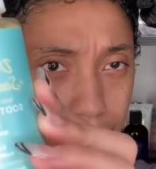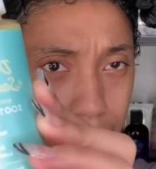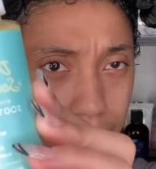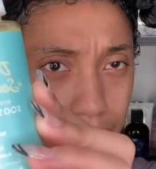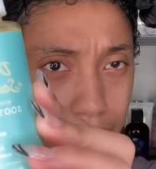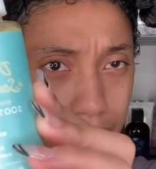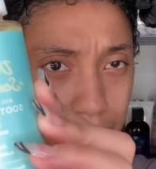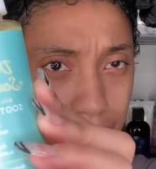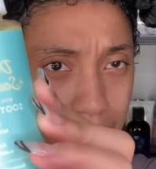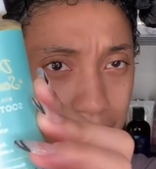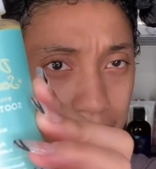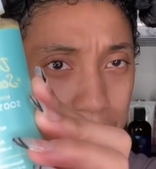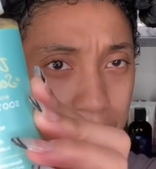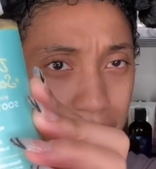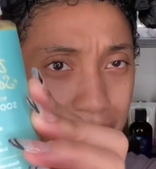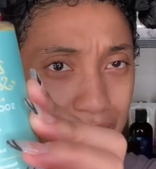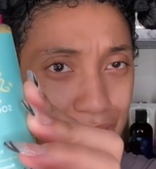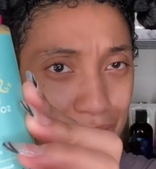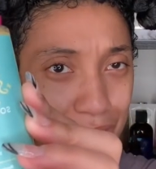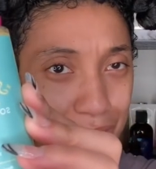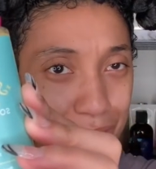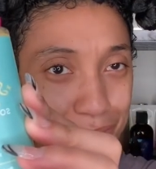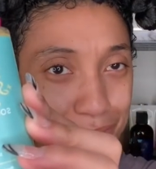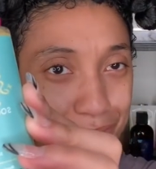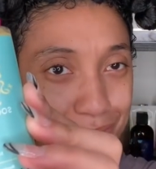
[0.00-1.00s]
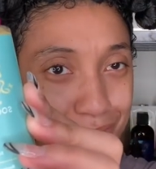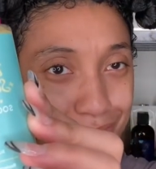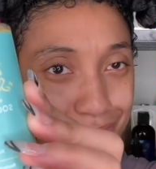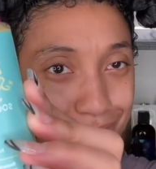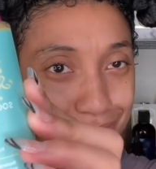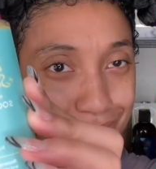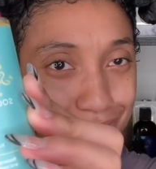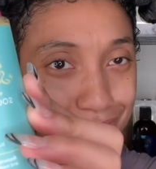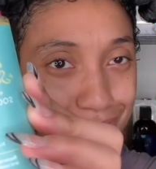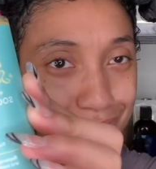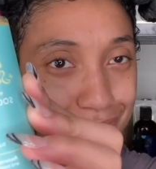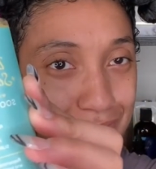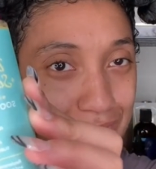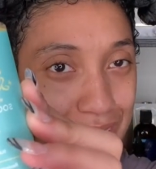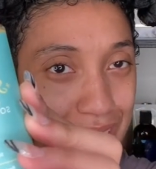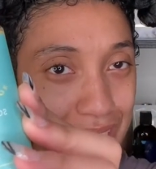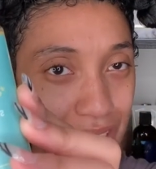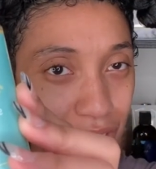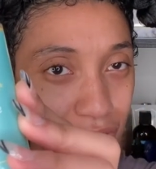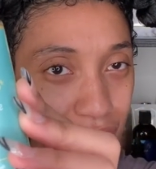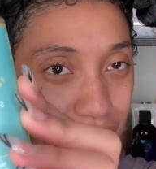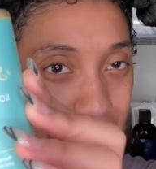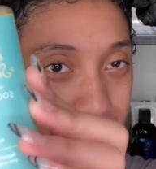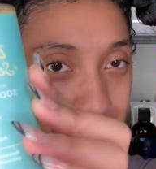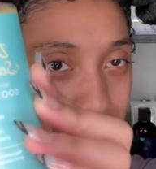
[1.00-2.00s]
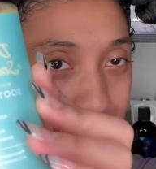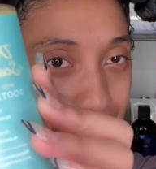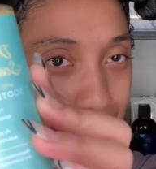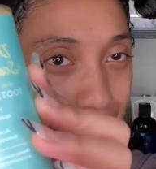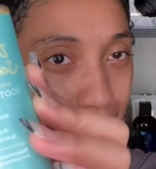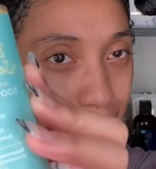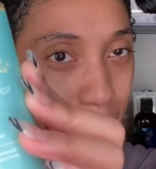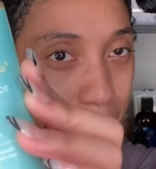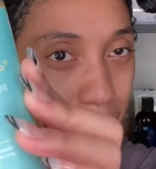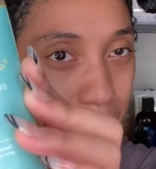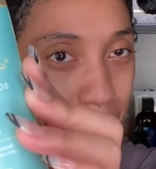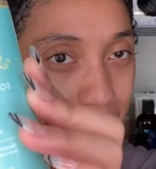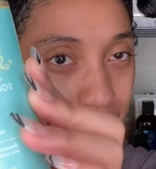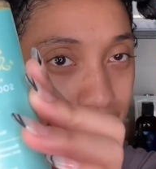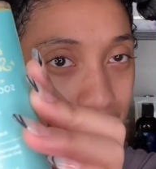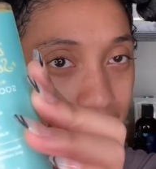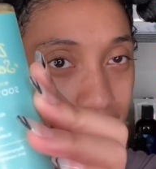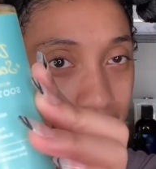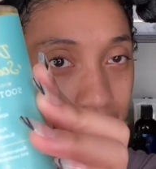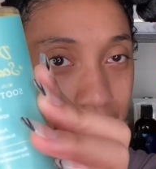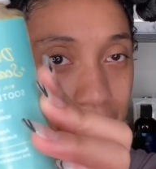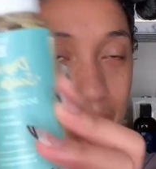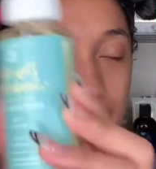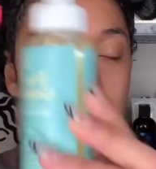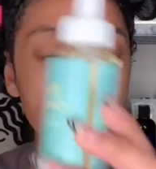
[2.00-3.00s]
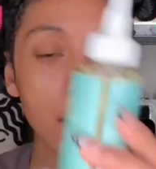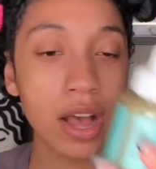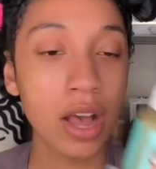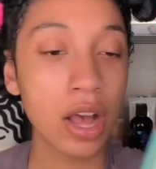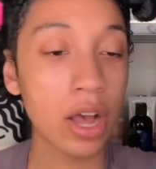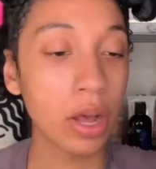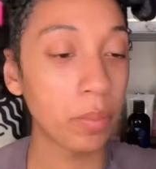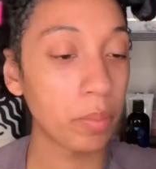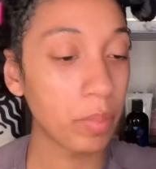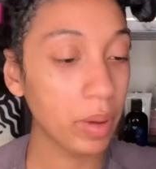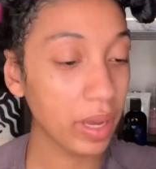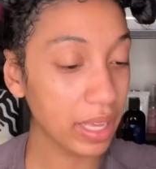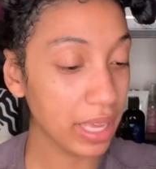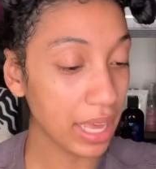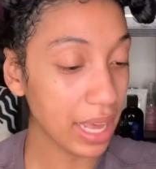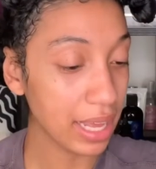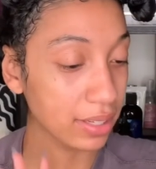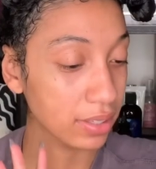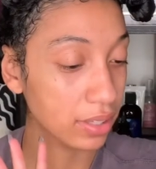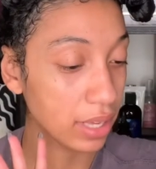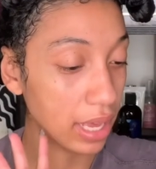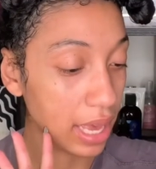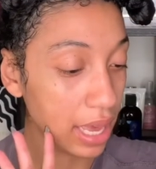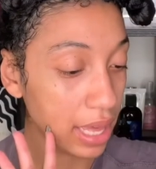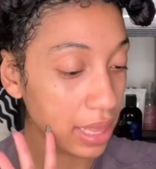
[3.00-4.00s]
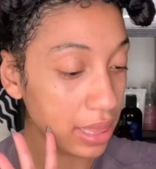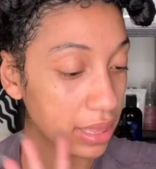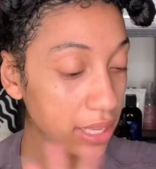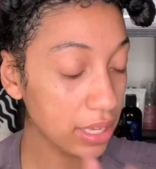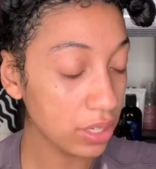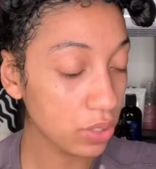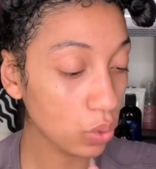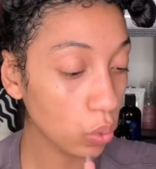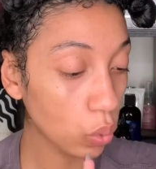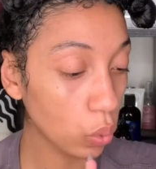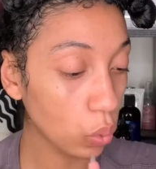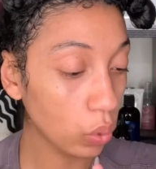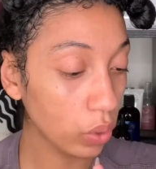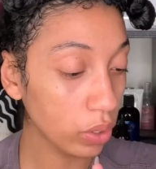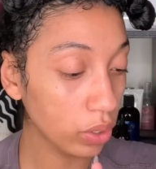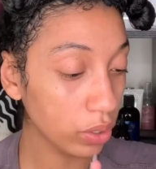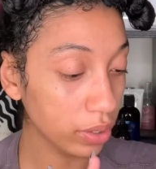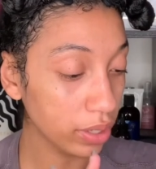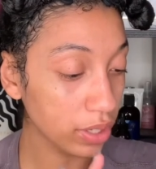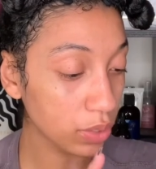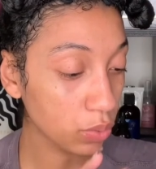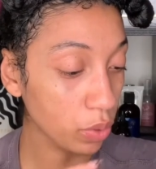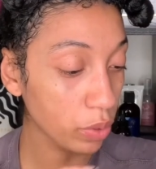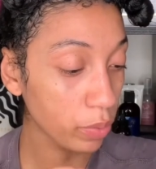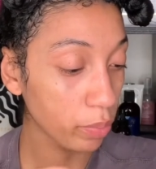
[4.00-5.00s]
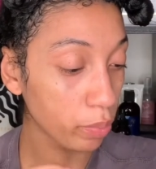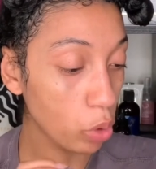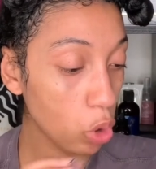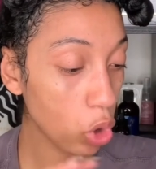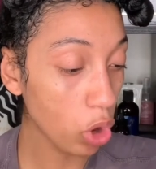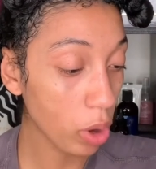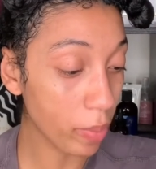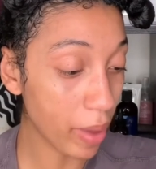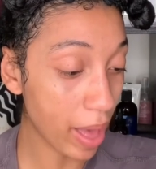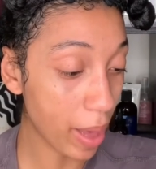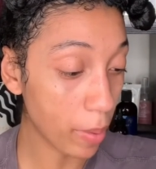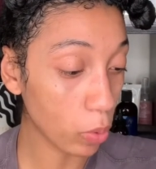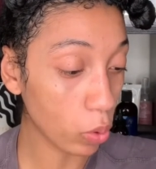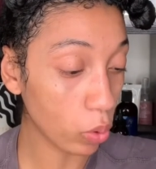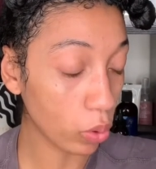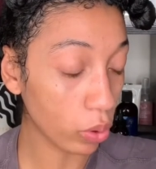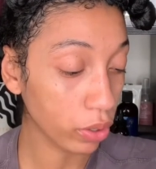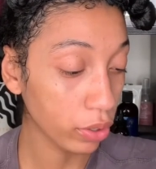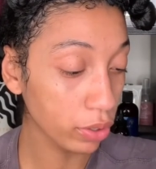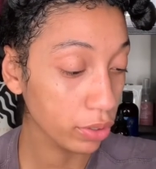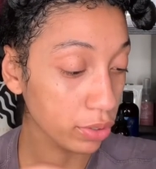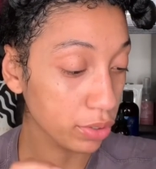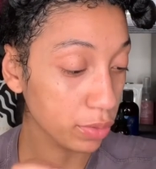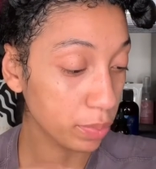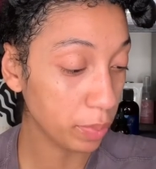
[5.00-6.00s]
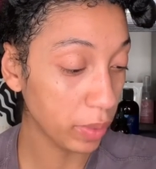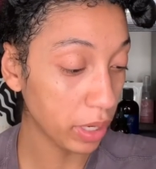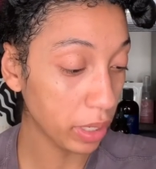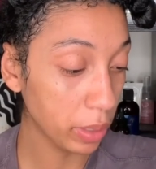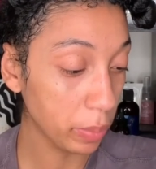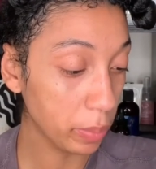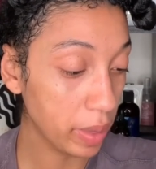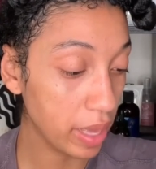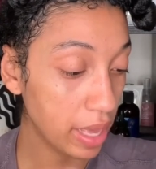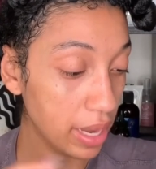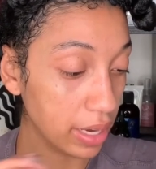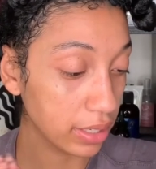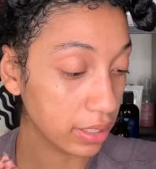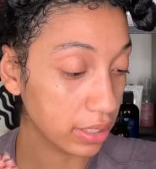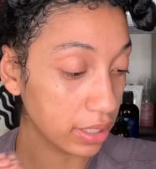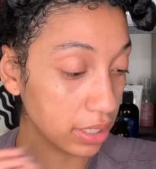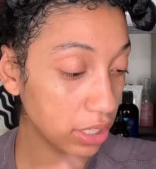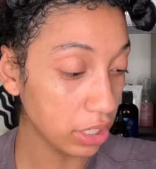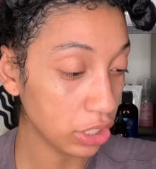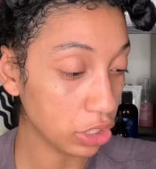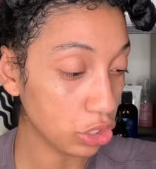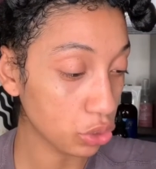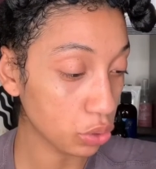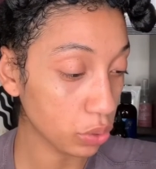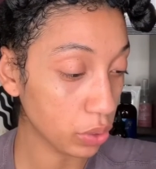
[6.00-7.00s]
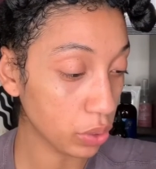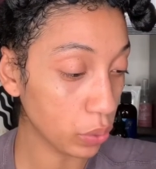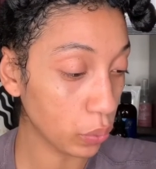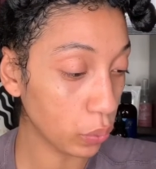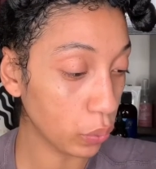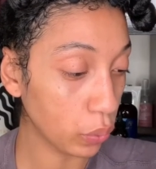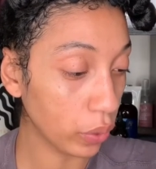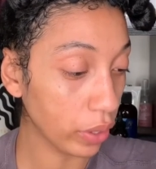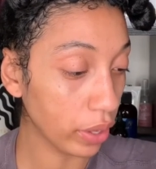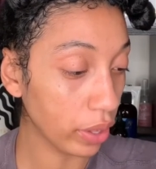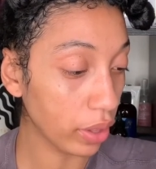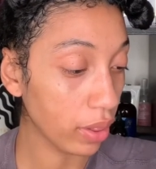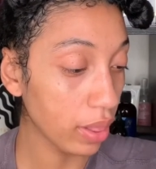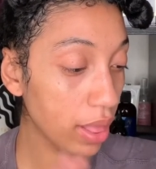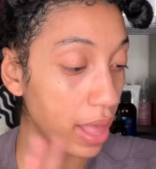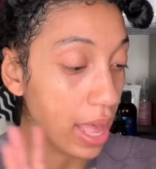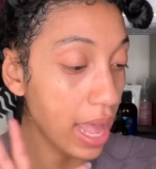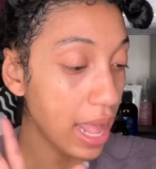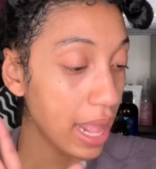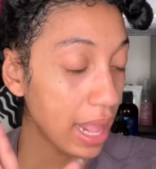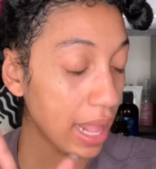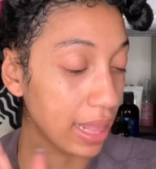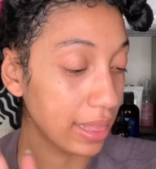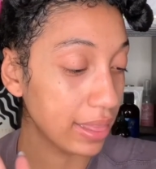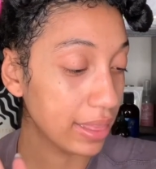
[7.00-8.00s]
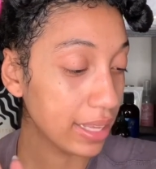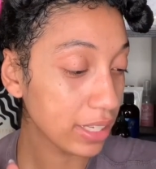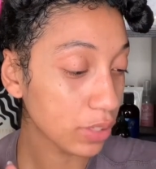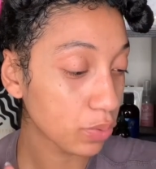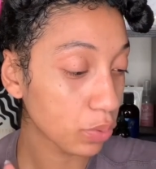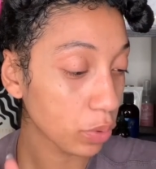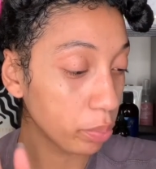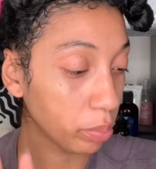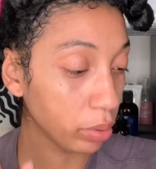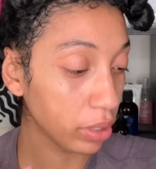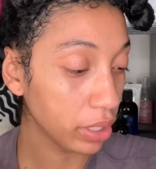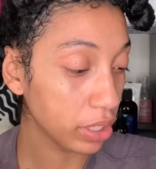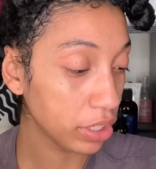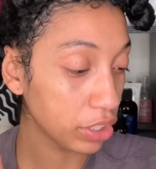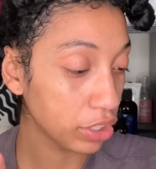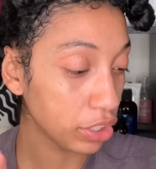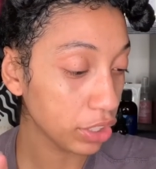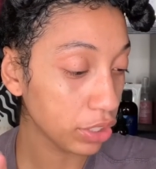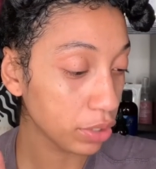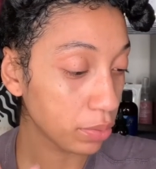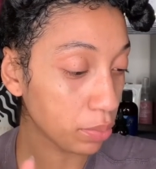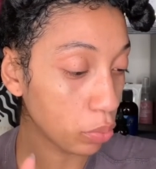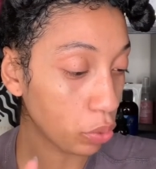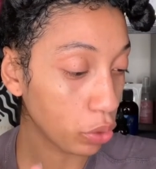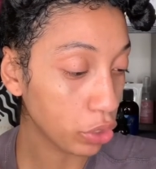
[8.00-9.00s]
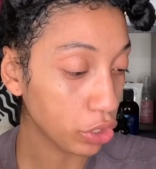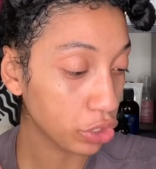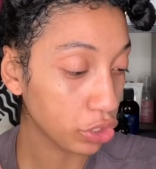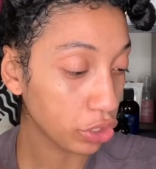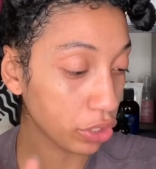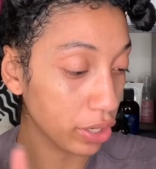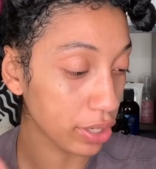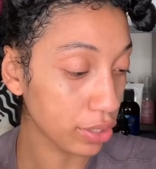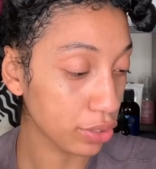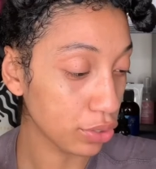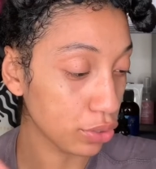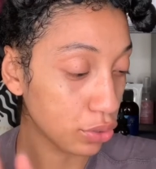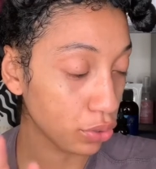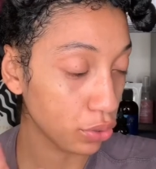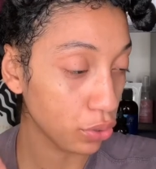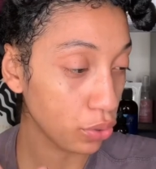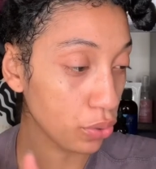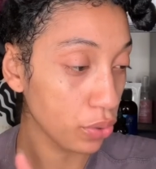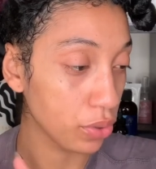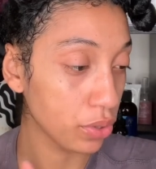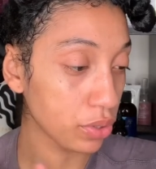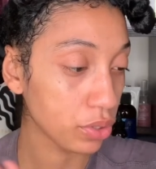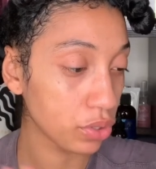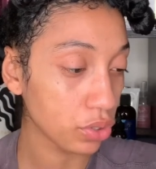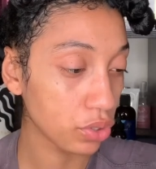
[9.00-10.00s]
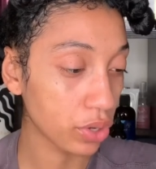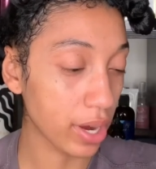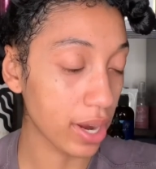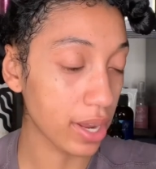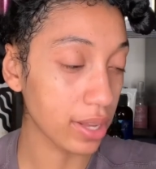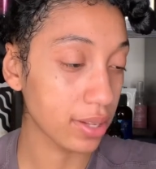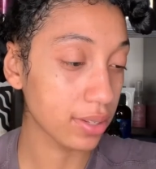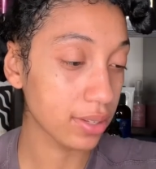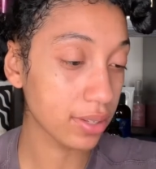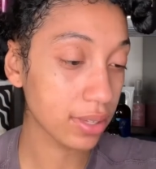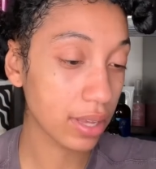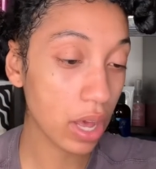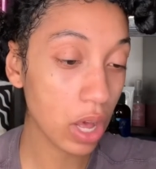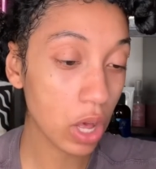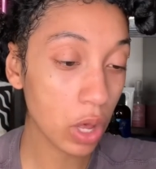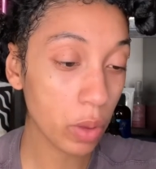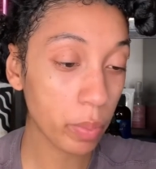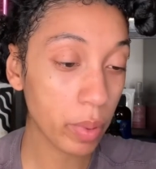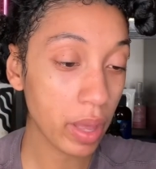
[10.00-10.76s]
There we go. Now you can see it a little bit better. But yes, and this oil is with baobab oil, spearmint, tea tree oil, and this replenishes moisture and soothes dry scalp.